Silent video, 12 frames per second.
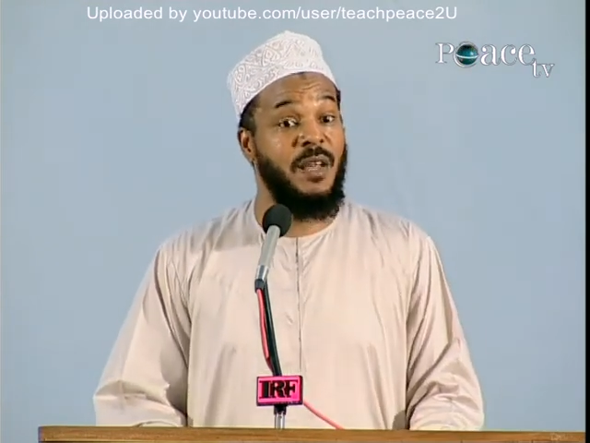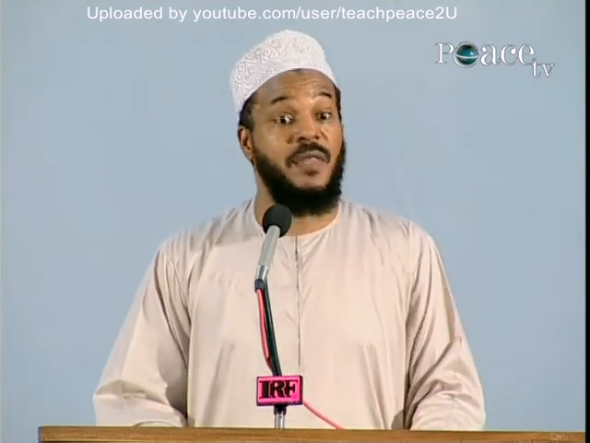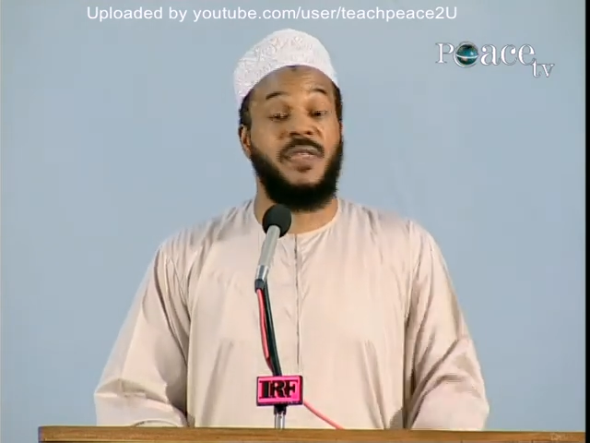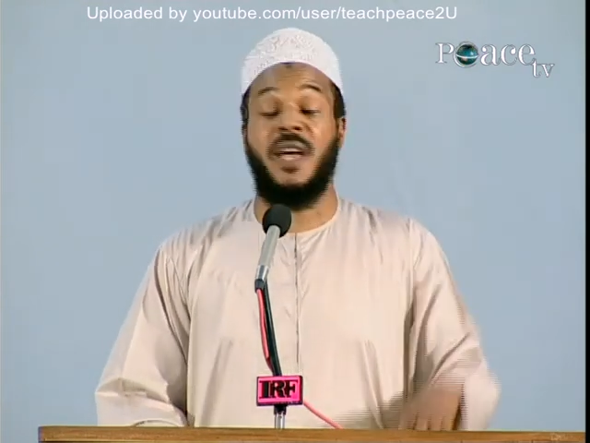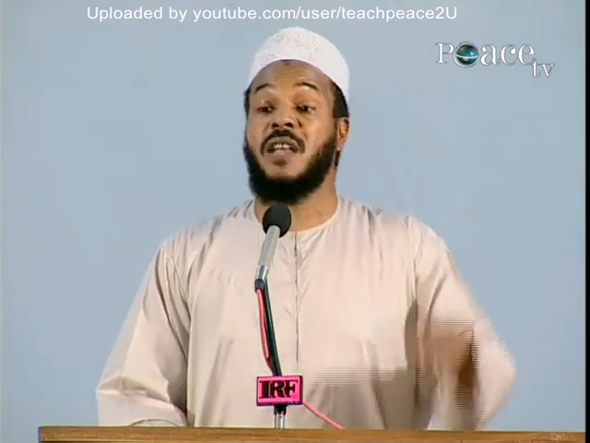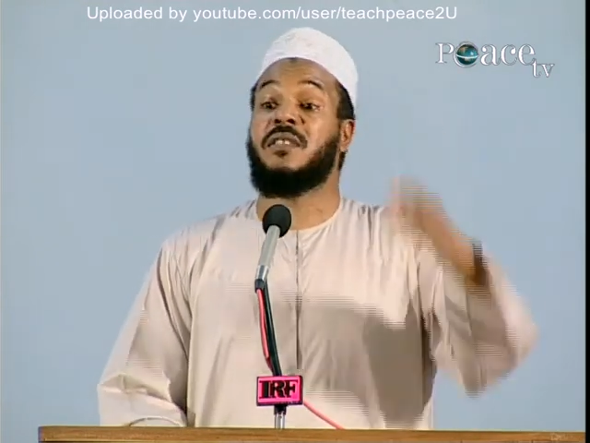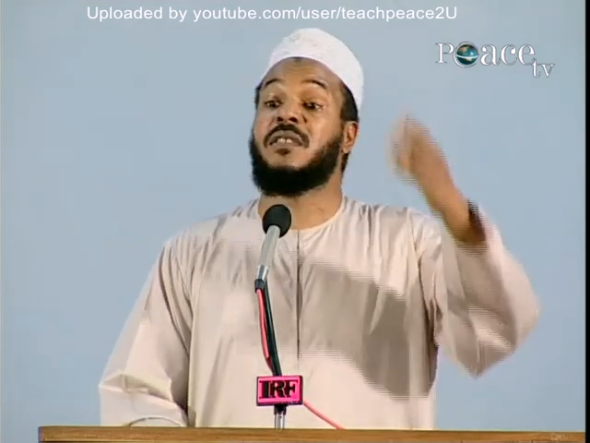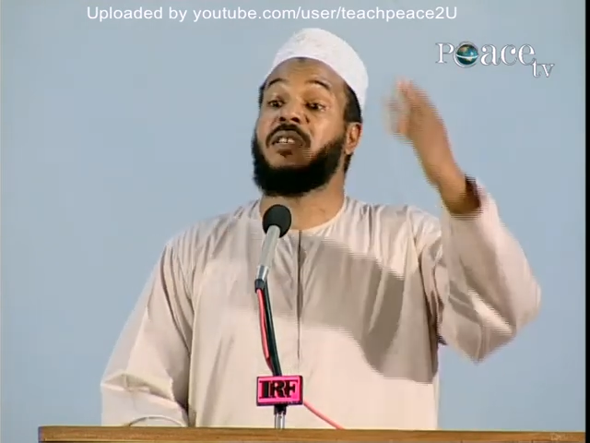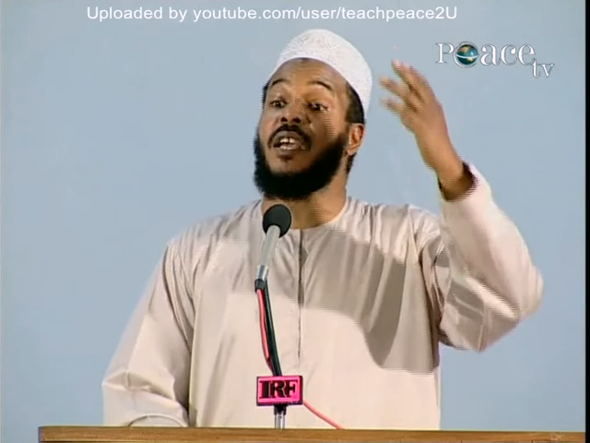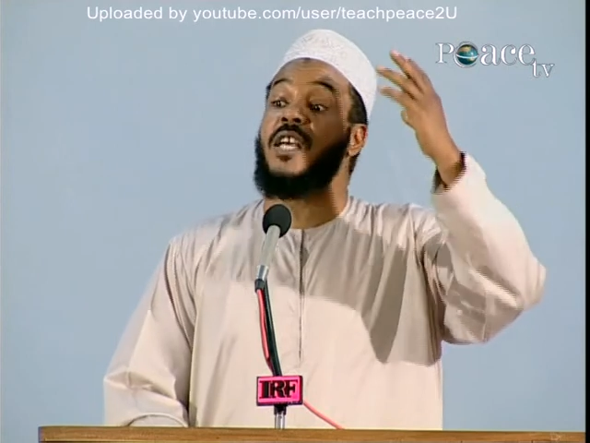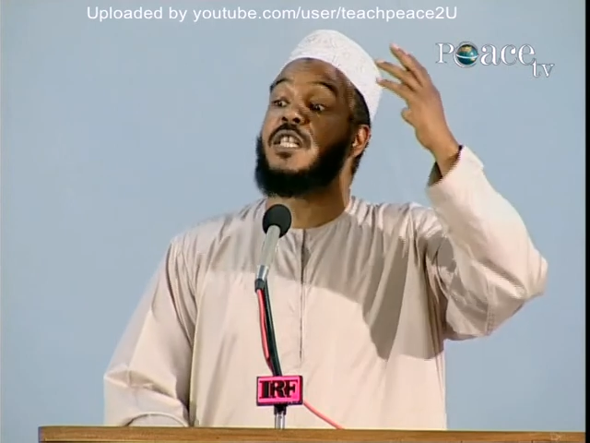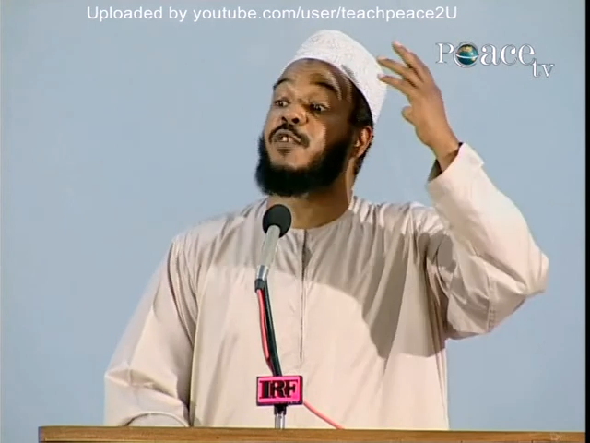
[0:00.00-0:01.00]
This
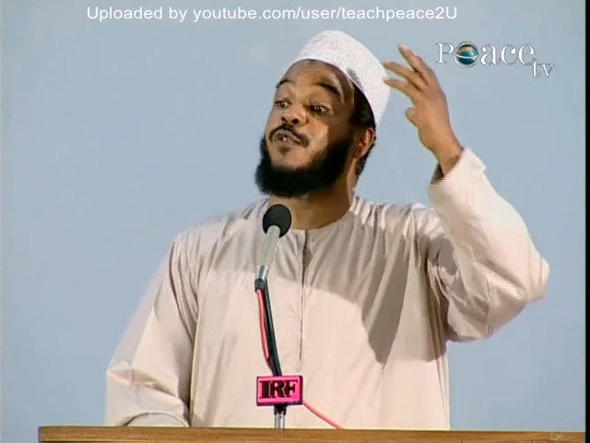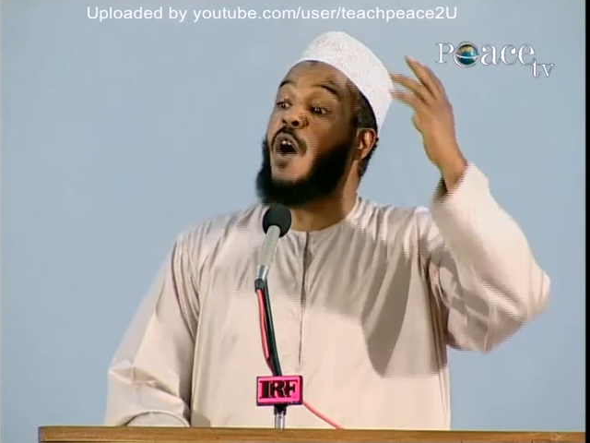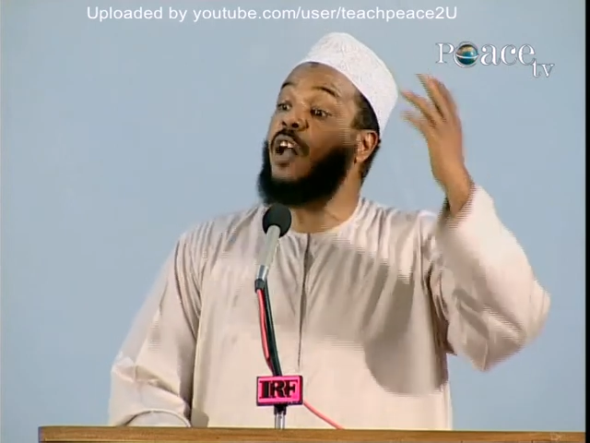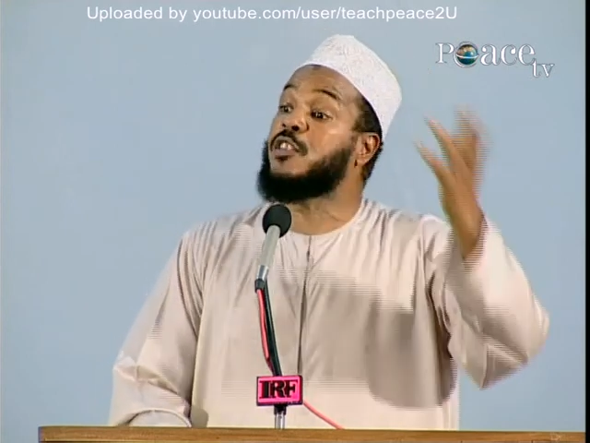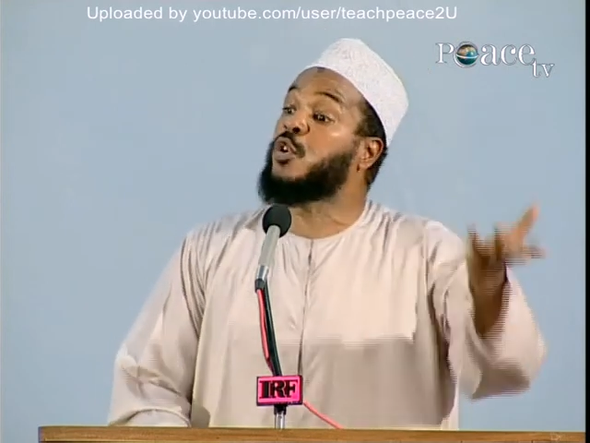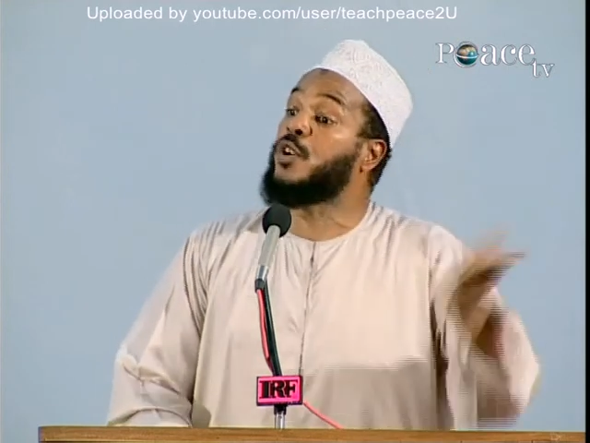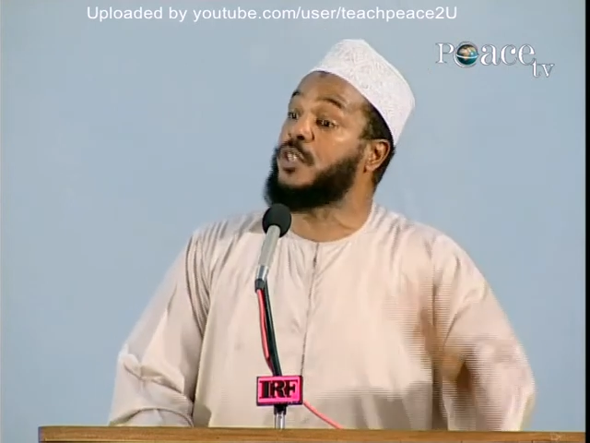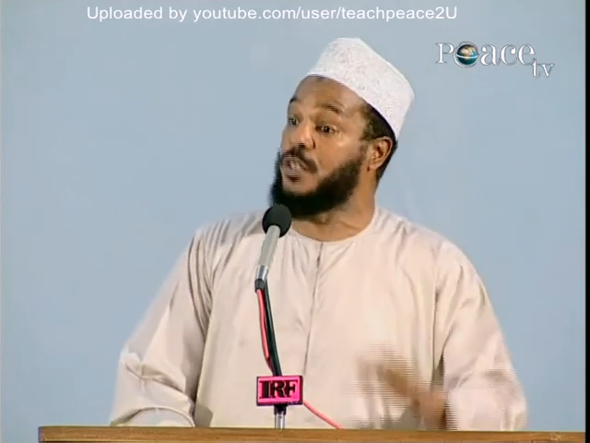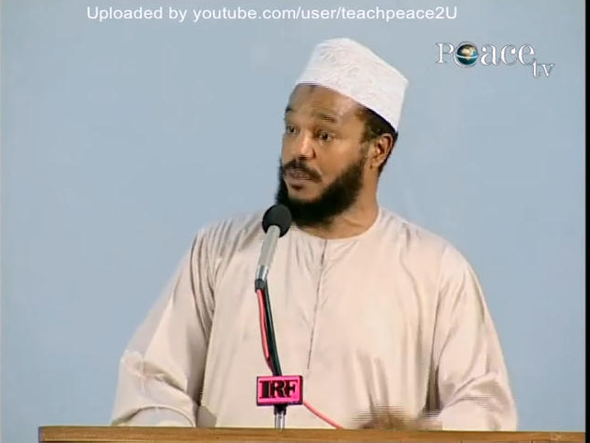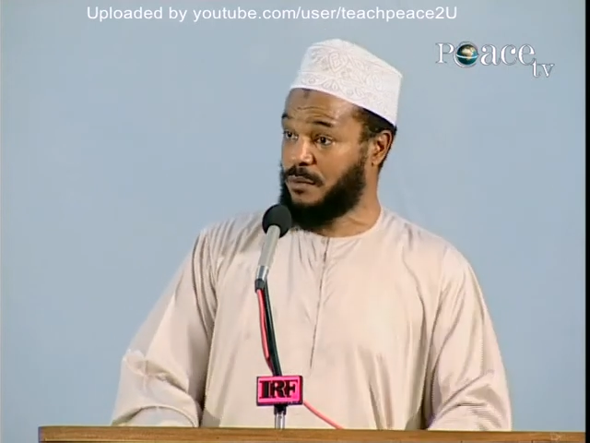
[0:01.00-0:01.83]
is falsehood.